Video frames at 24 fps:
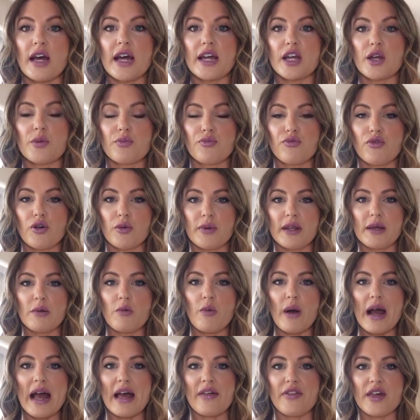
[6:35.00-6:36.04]
like I could probably
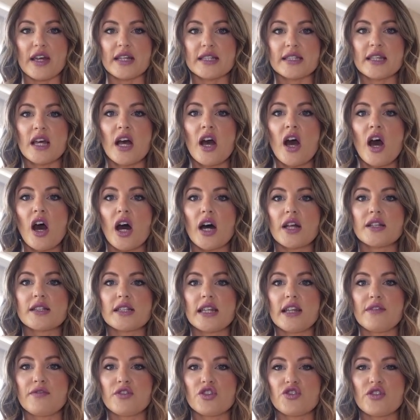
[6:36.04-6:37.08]
wear this
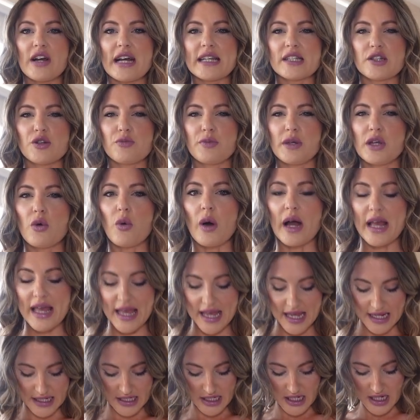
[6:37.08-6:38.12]
underneath a dress and it'll be quite
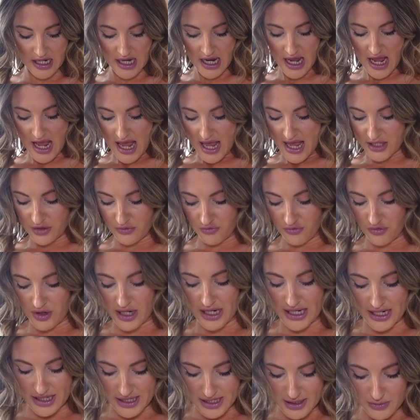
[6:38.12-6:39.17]
hidden. It's
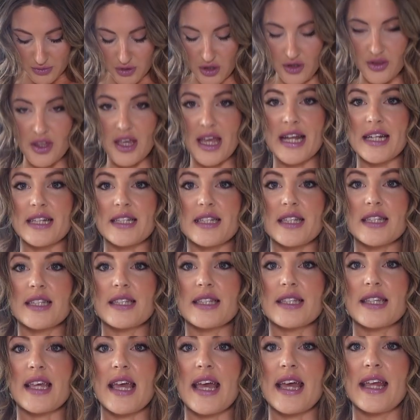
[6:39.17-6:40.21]
really smooth against the
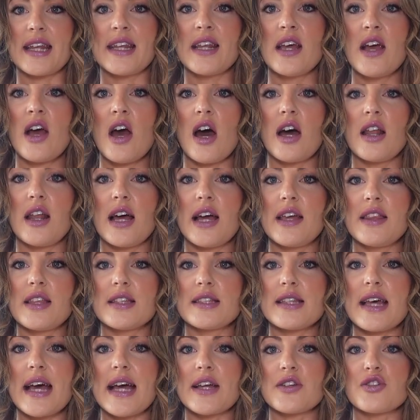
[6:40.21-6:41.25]
skin. I like
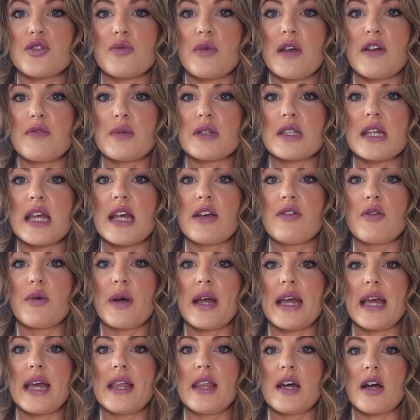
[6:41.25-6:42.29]
this extra bit of material
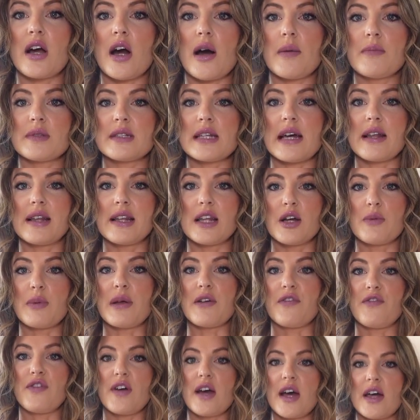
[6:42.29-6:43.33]
here that comes down a little
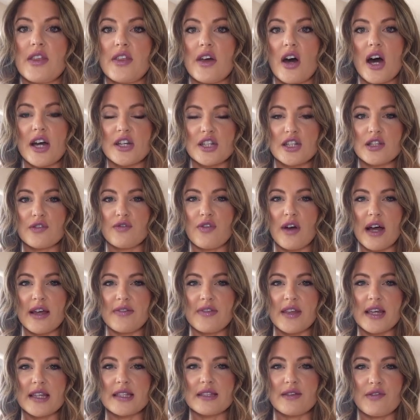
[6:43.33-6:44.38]
bit further. I just find
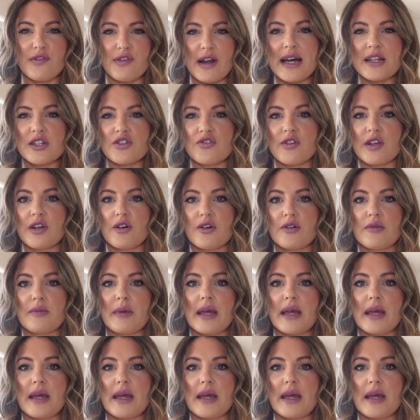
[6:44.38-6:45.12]
this flattering on